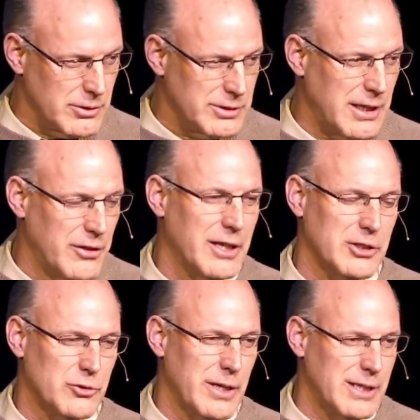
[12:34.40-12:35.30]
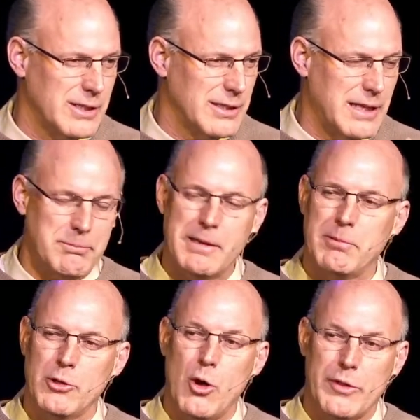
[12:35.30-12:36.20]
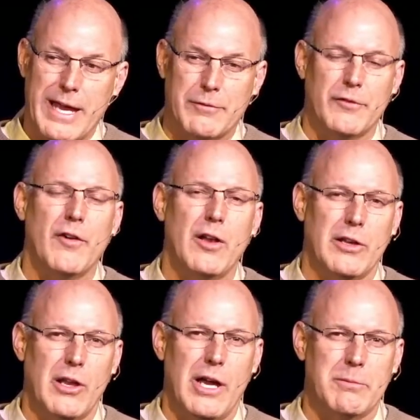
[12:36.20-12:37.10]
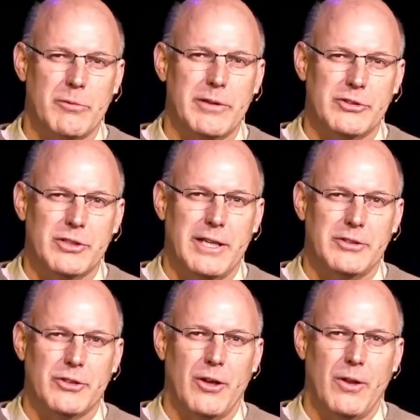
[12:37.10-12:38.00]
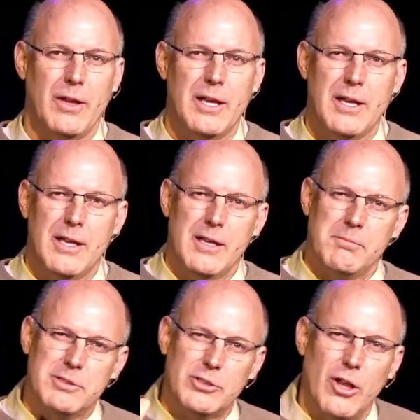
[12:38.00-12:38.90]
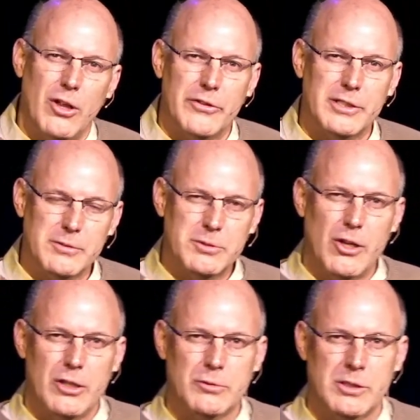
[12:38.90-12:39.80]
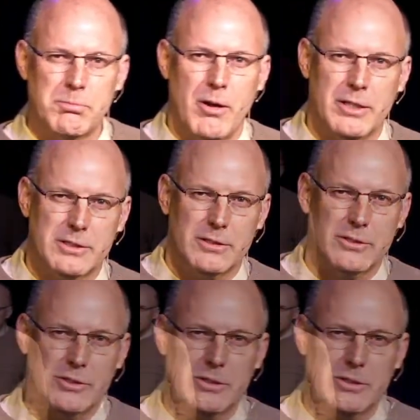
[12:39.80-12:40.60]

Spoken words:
set things straight and let people know they have to fall in line with what you say, Saul. But this is Saul's response in